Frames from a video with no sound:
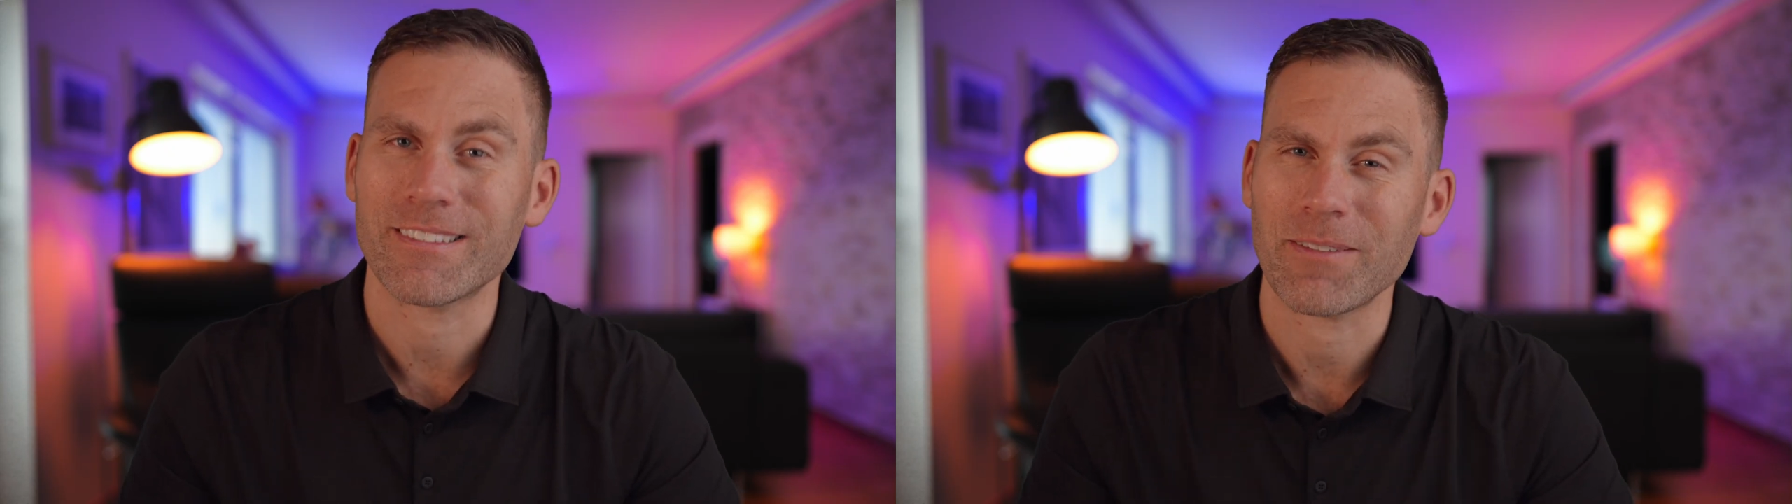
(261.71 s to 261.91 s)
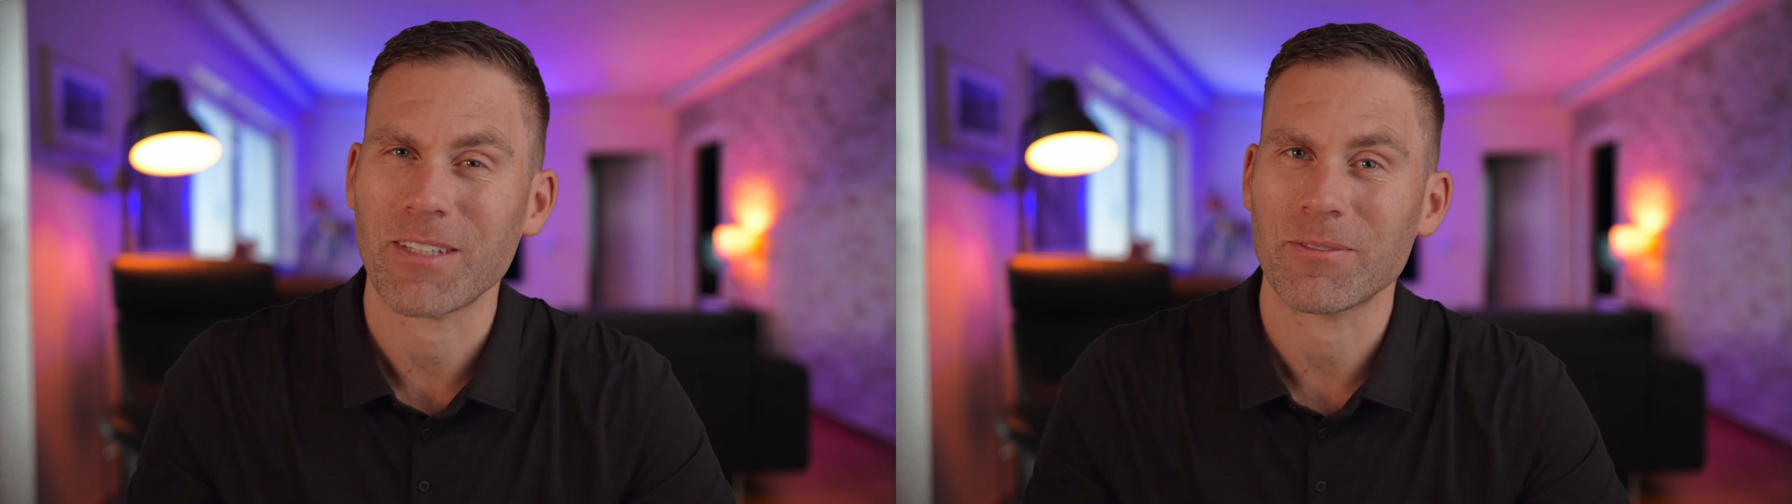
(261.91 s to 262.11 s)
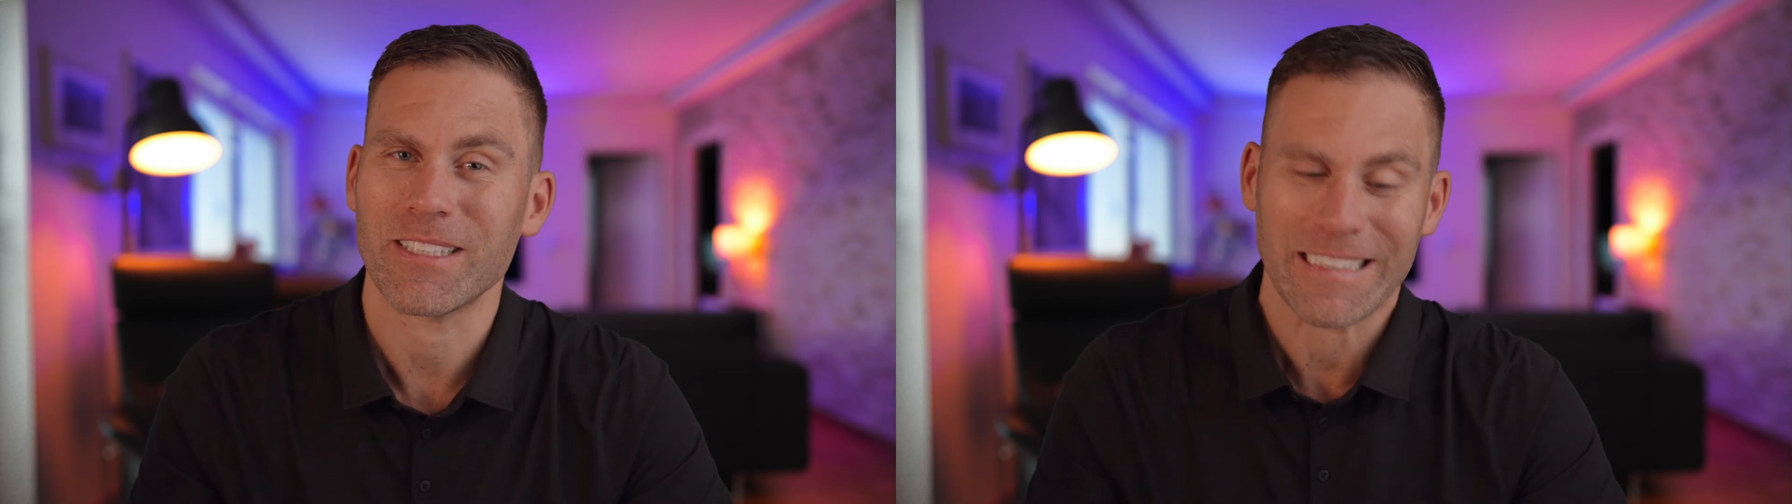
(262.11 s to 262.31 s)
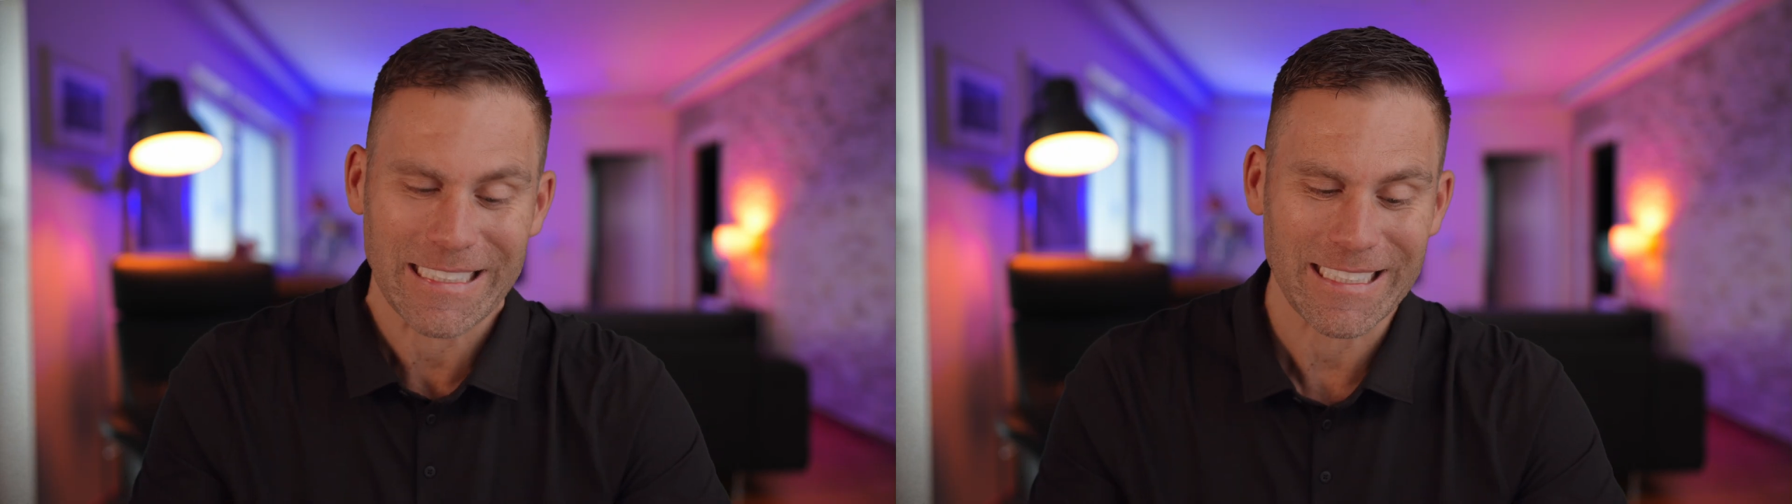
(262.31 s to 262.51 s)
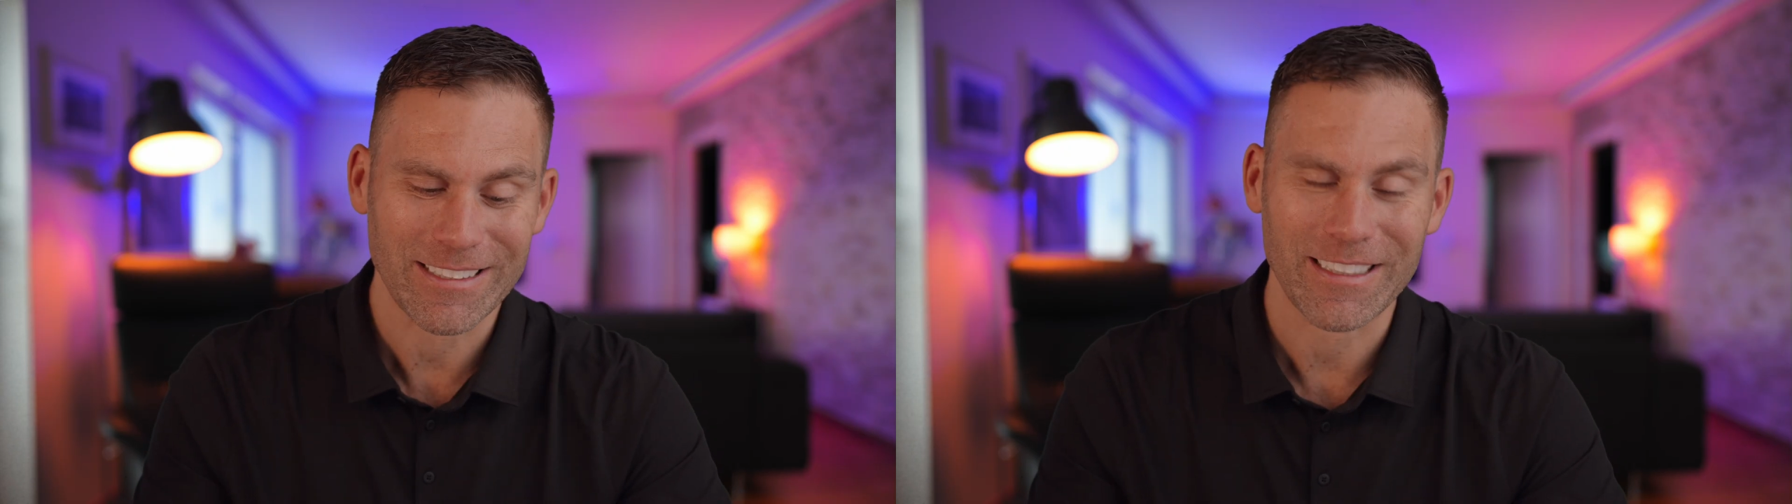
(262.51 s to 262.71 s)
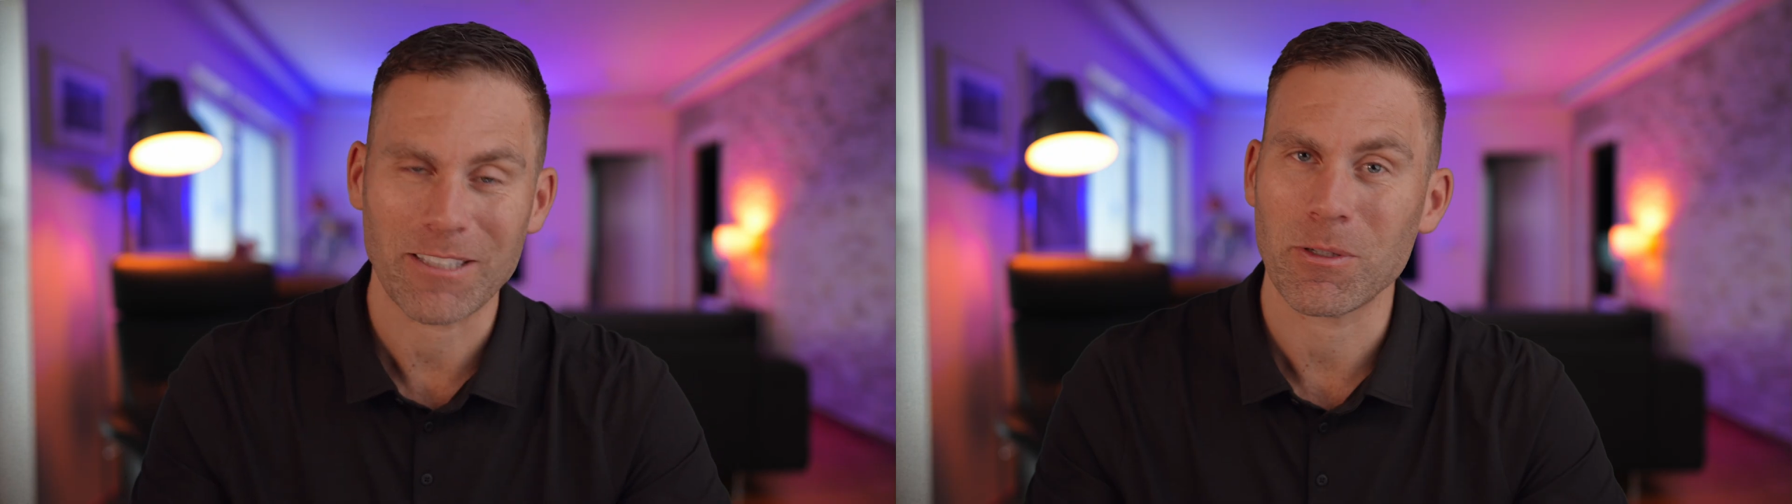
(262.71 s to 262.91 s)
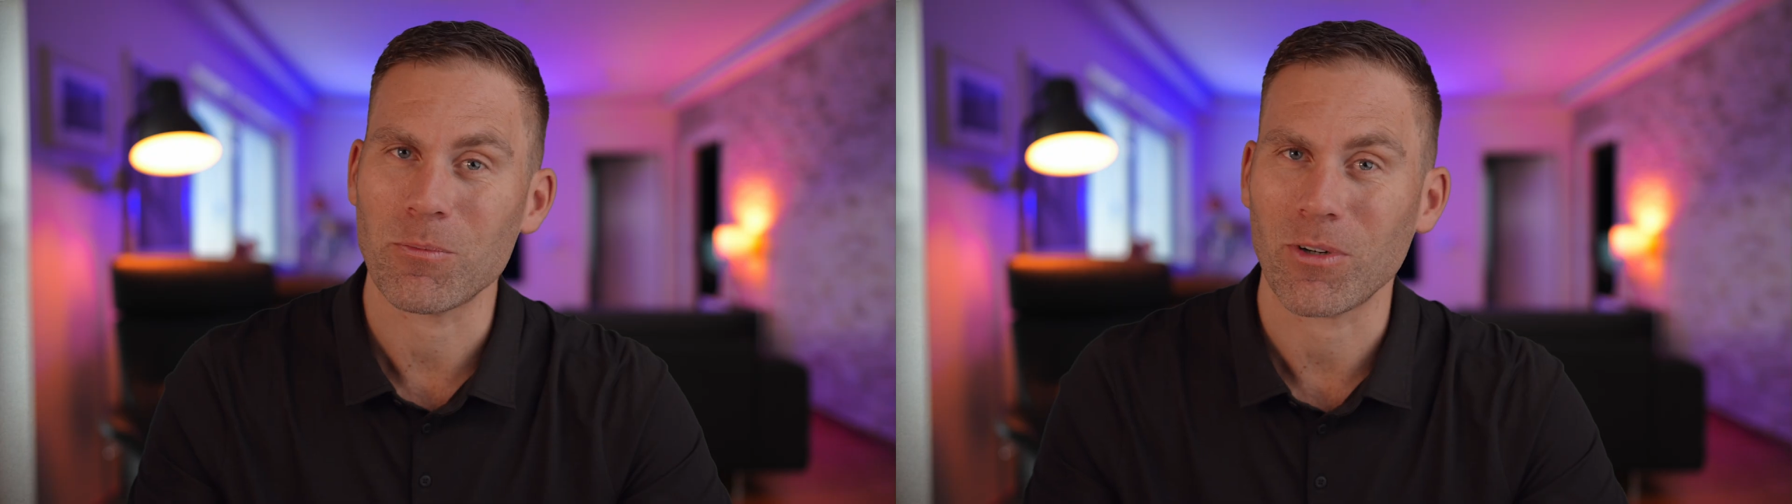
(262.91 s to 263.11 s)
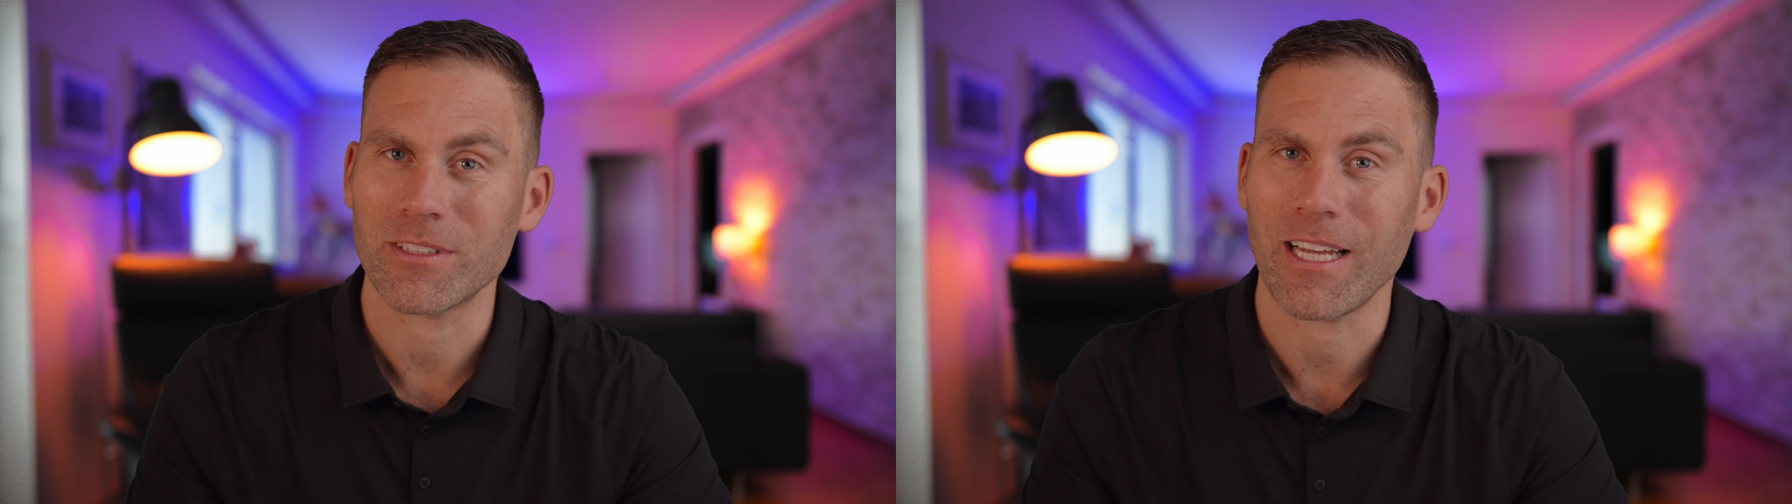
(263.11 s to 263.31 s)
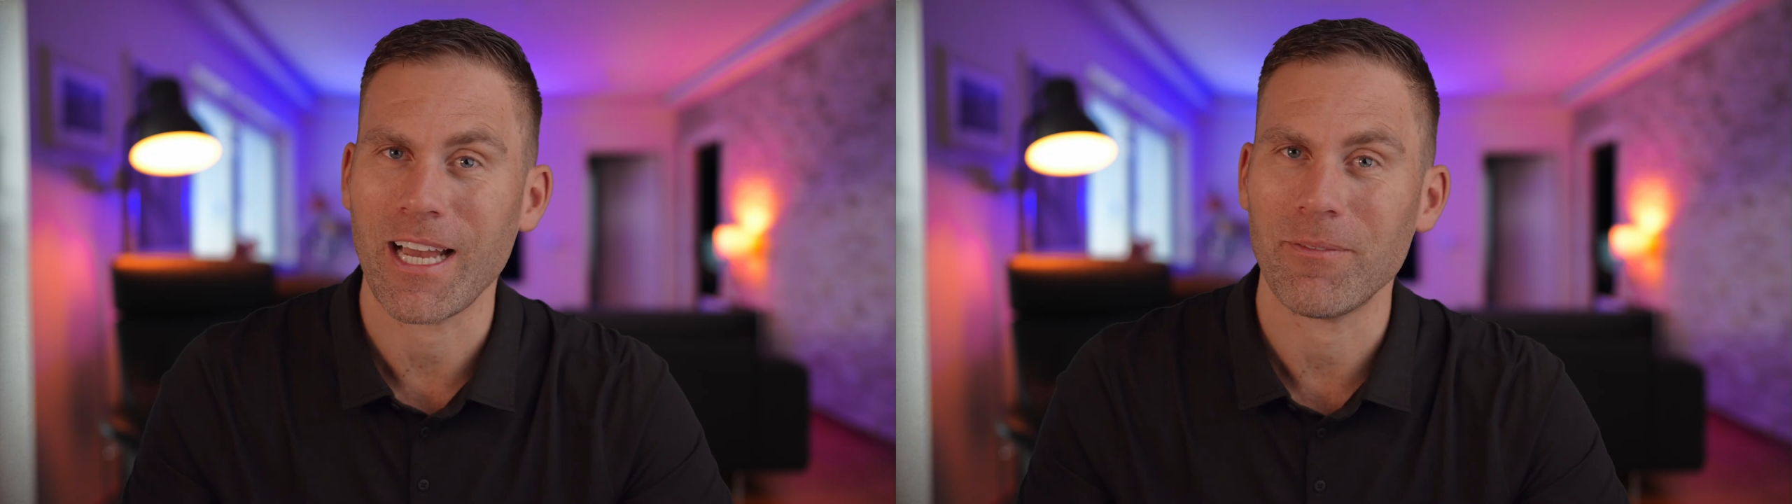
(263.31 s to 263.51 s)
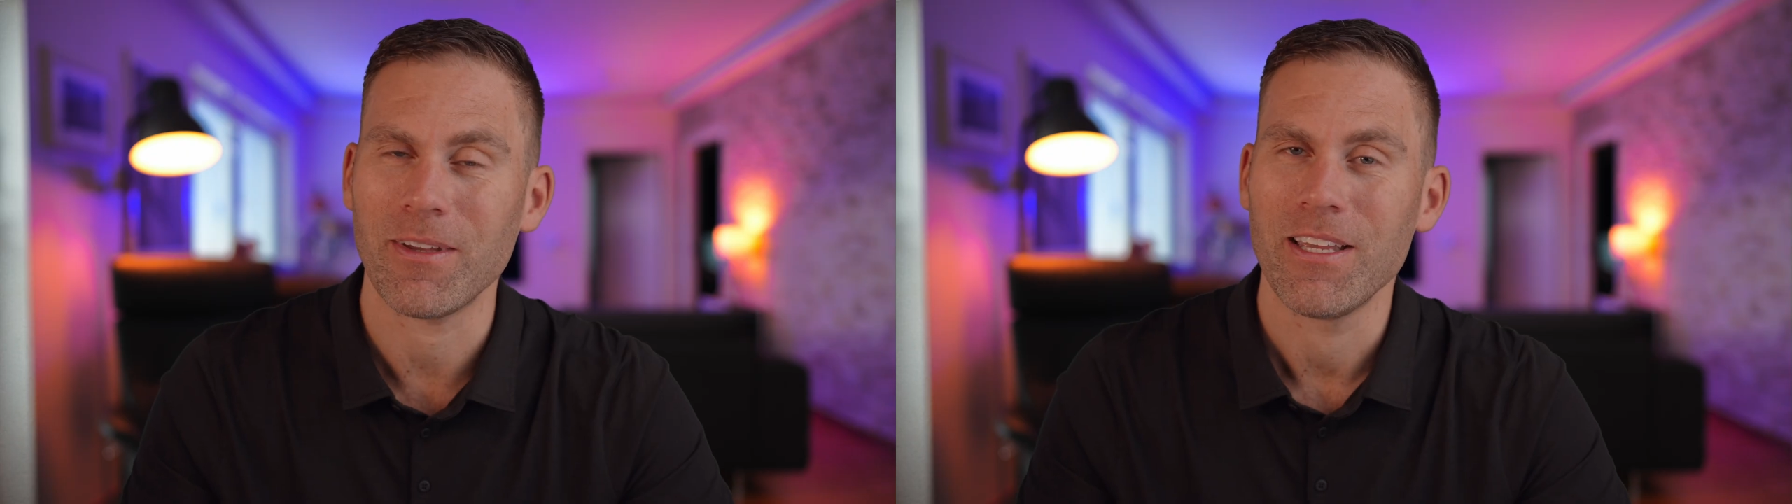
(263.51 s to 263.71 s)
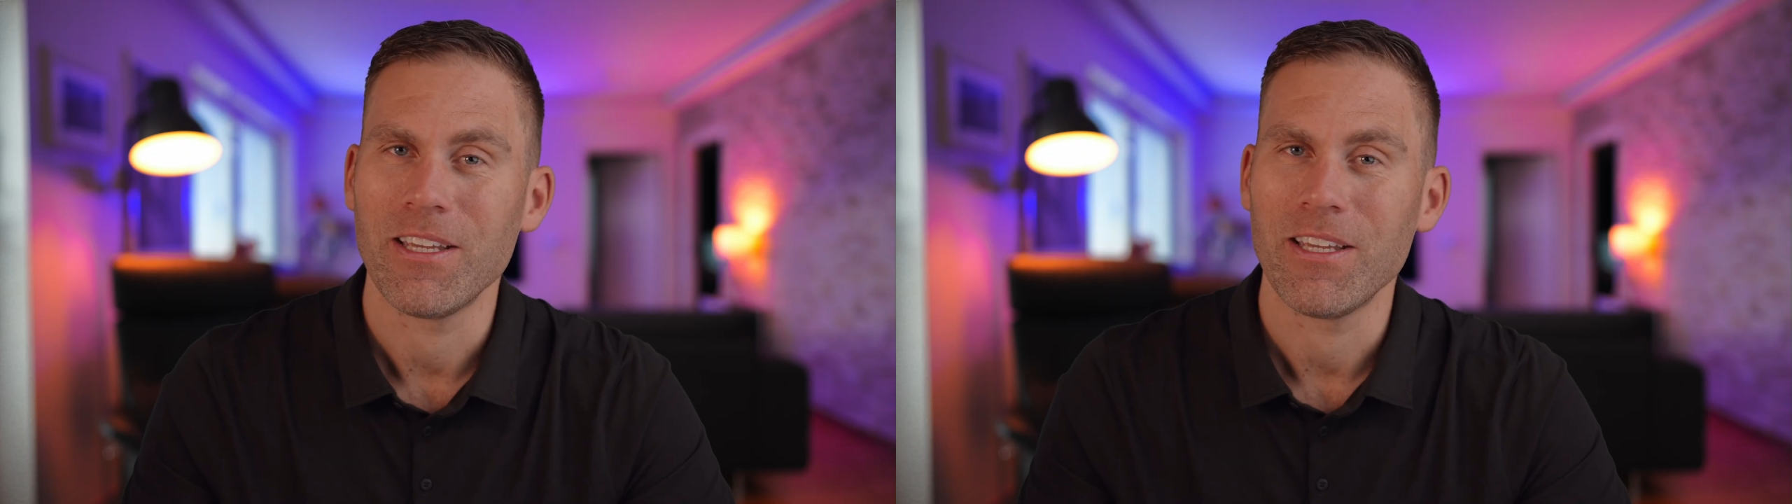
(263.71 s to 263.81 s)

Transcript: Sometimes it needs a little bit more time